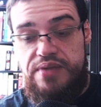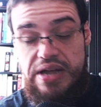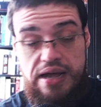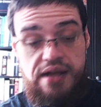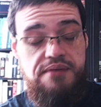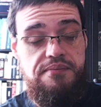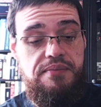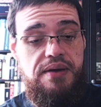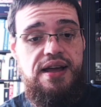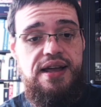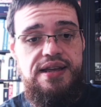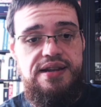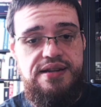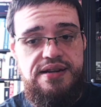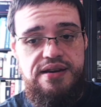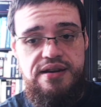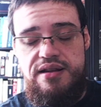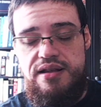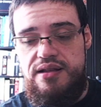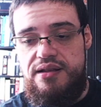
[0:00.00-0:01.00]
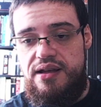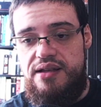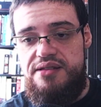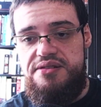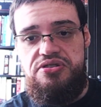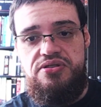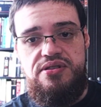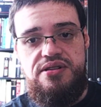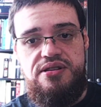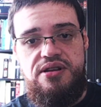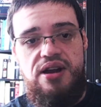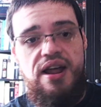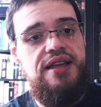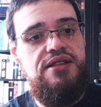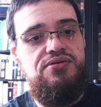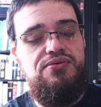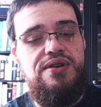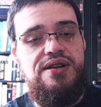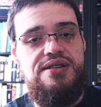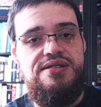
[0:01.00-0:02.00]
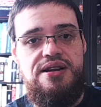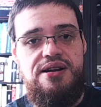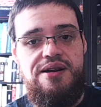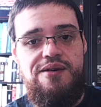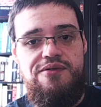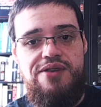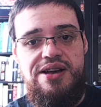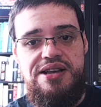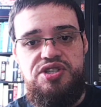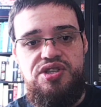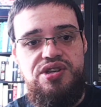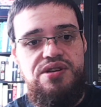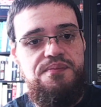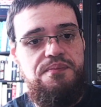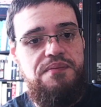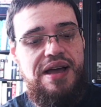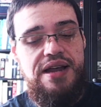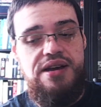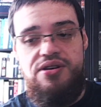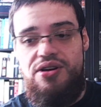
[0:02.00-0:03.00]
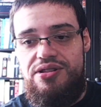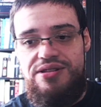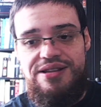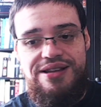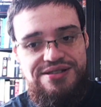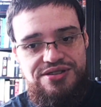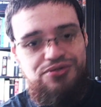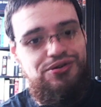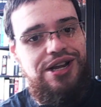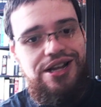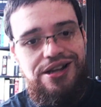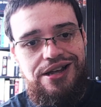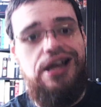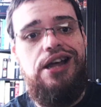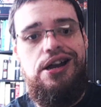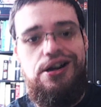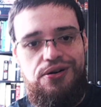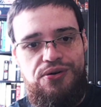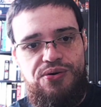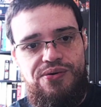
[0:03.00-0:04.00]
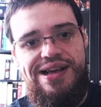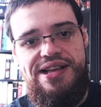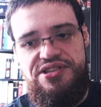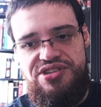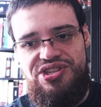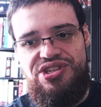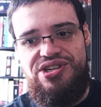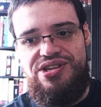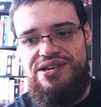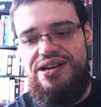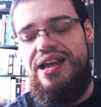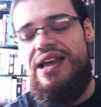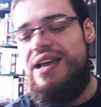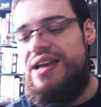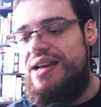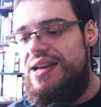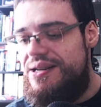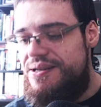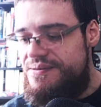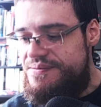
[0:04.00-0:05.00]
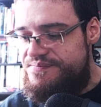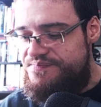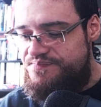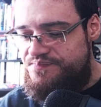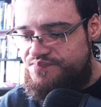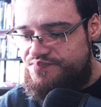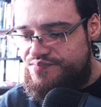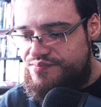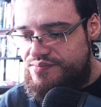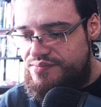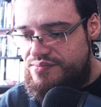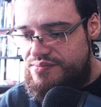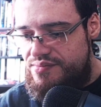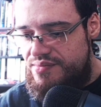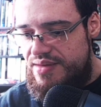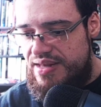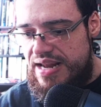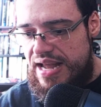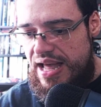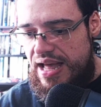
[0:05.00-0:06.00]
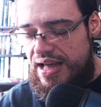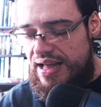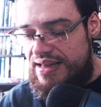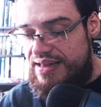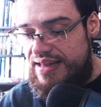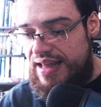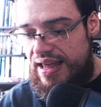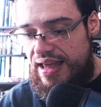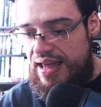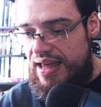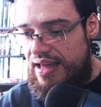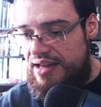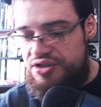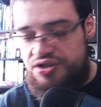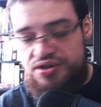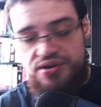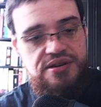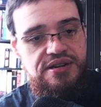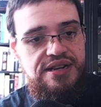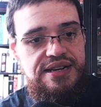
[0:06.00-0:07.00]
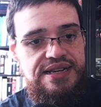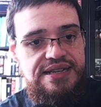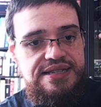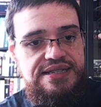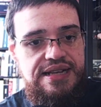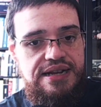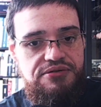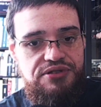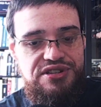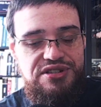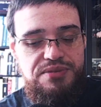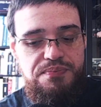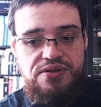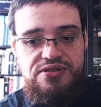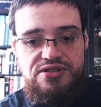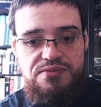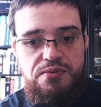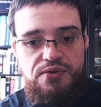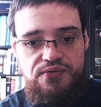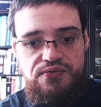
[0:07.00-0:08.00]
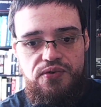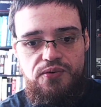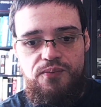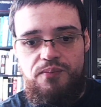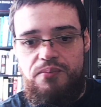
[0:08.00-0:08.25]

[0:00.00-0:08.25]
And Biden answer, tried to answer her question by not answering her question. And the journalist responsible for